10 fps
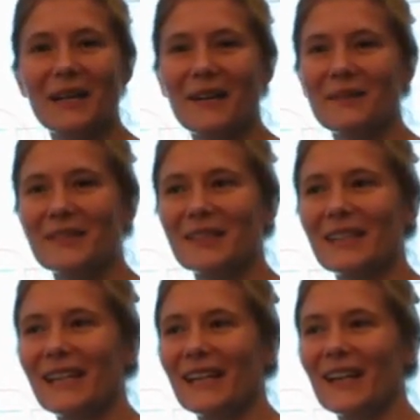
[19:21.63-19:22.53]
but I was
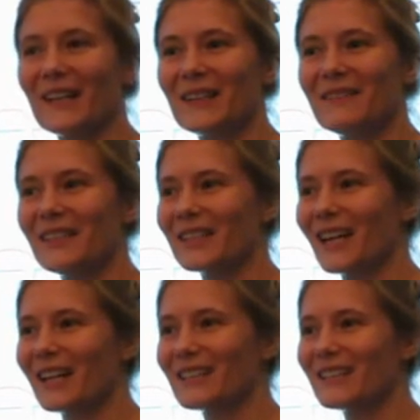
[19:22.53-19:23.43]
looking at Olivia
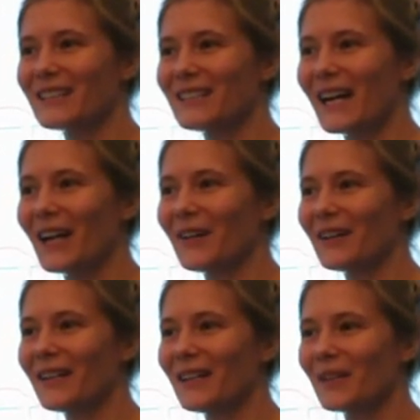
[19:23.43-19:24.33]
Conkling's
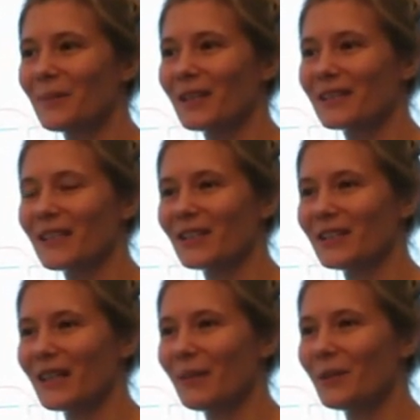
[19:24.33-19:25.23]
diary in the
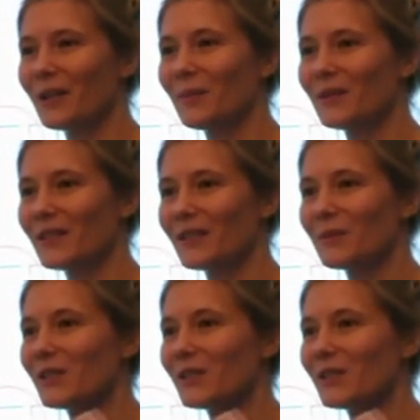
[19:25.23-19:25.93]
Presidential Library and Museum.